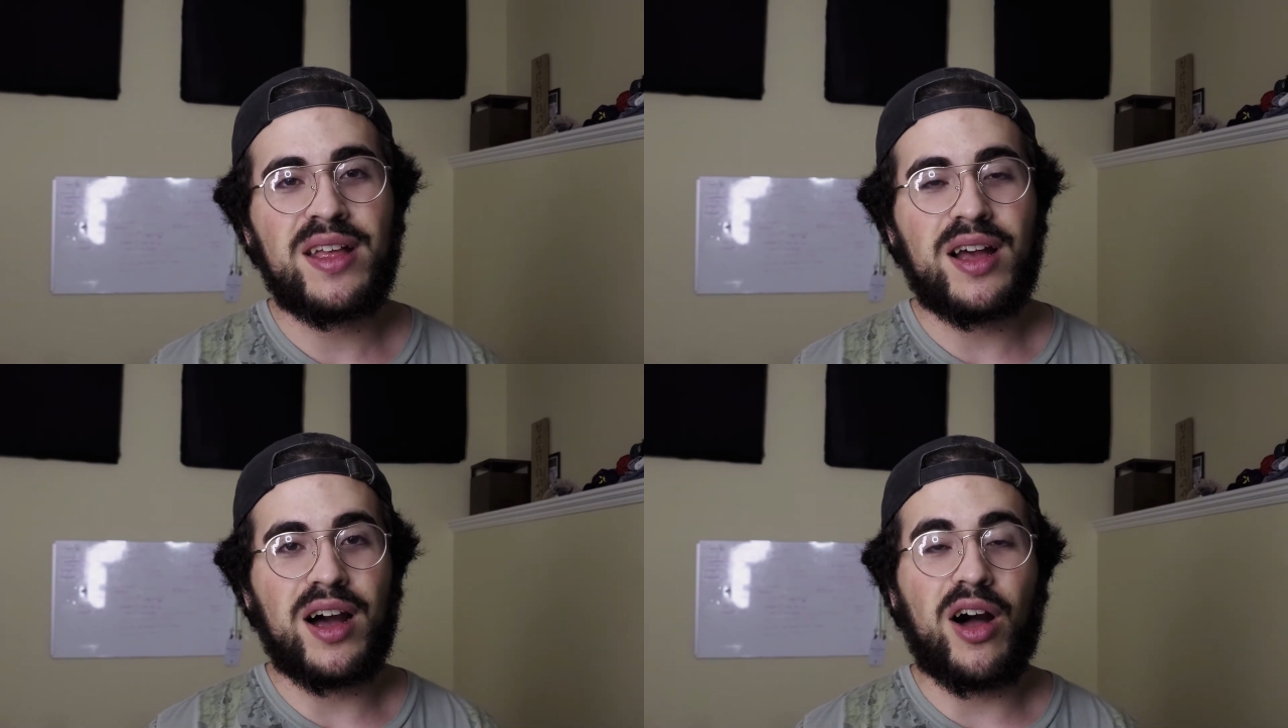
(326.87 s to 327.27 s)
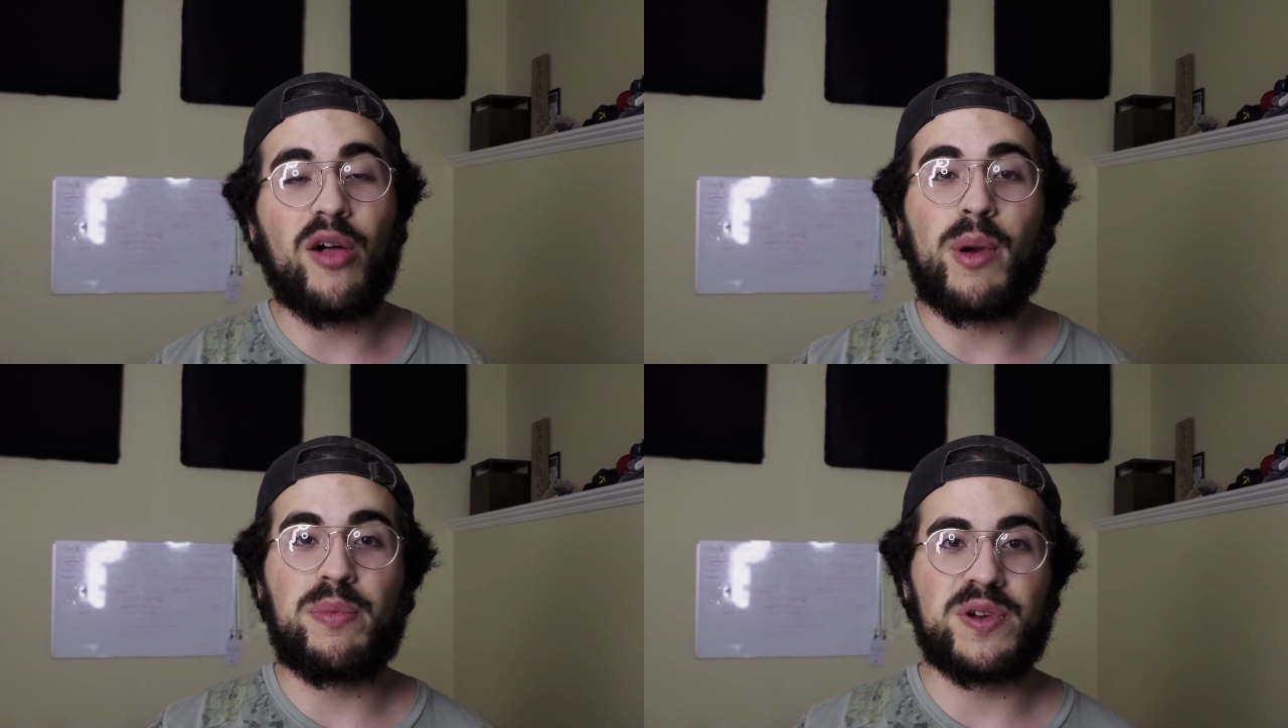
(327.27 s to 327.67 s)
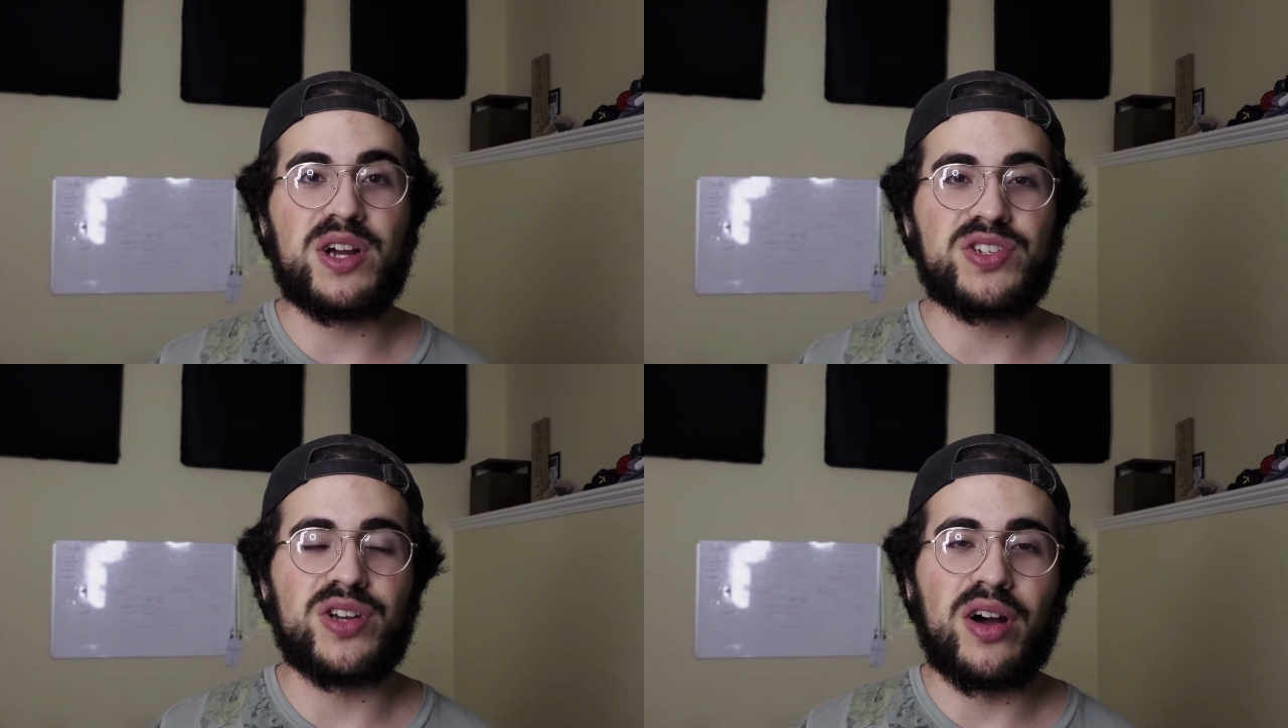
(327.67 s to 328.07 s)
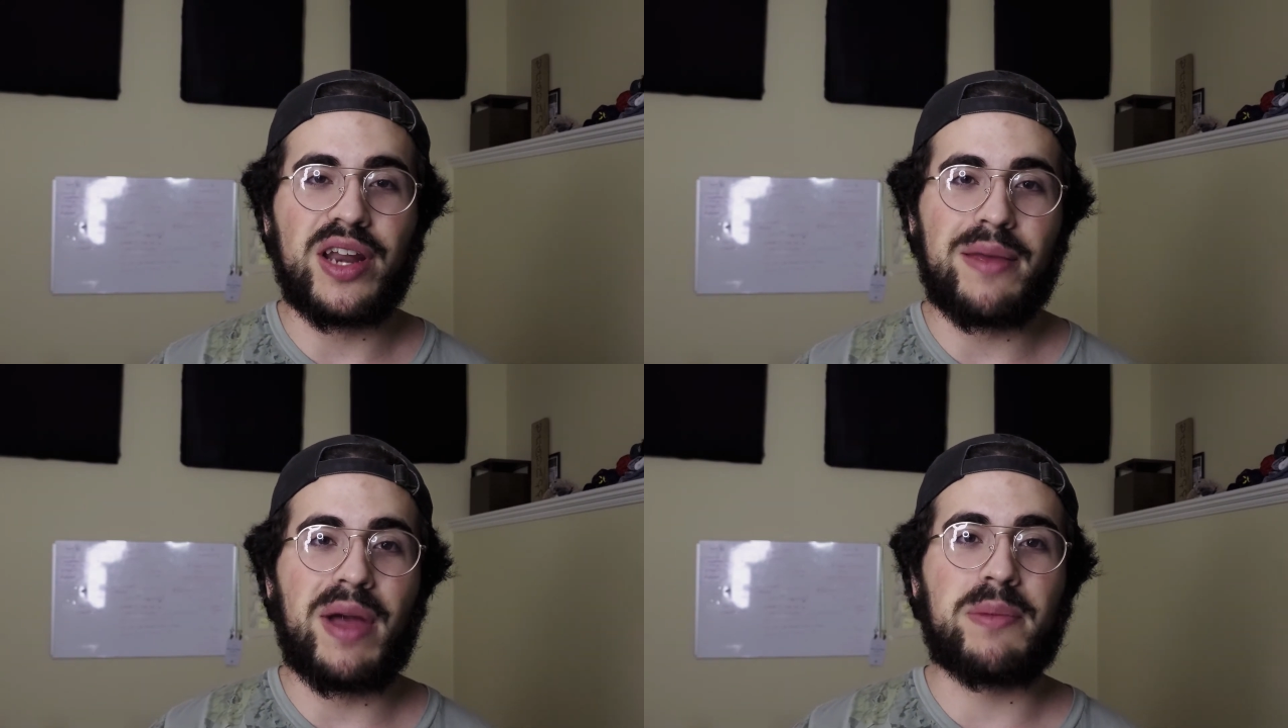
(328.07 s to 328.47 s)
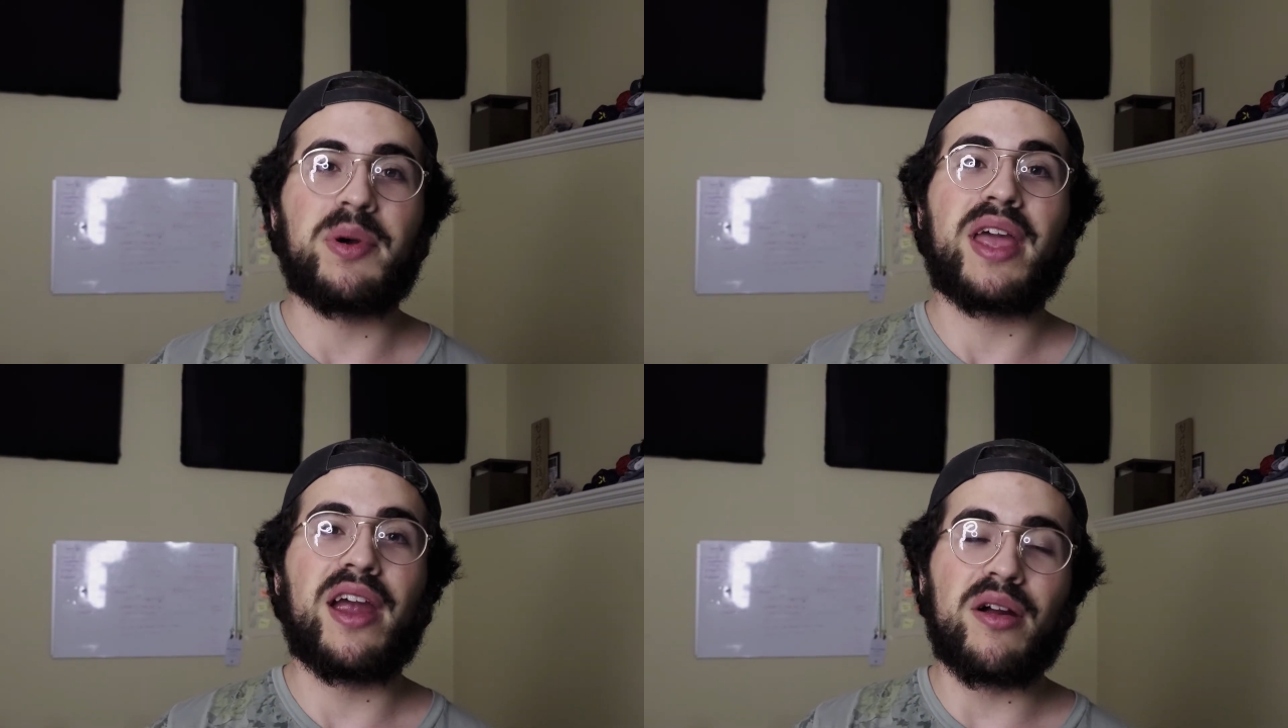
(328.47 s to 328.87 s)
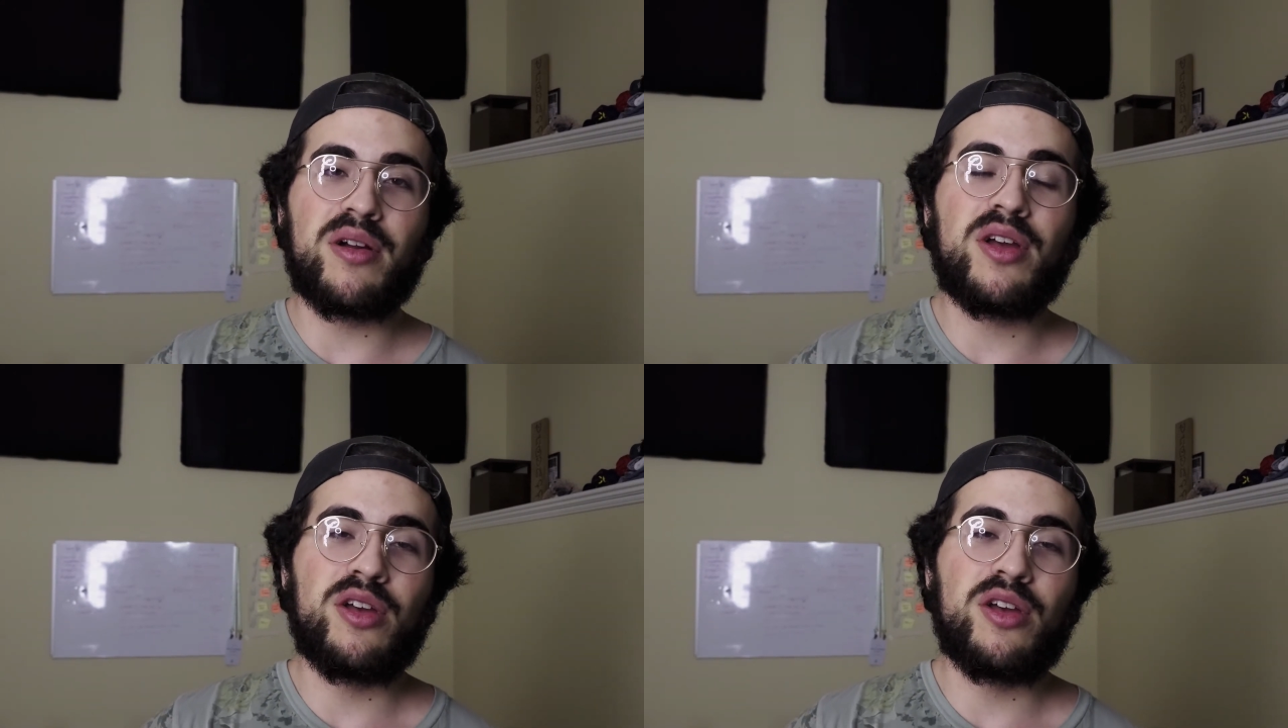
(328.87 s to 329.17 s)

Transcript: all my production on a MacBook Air,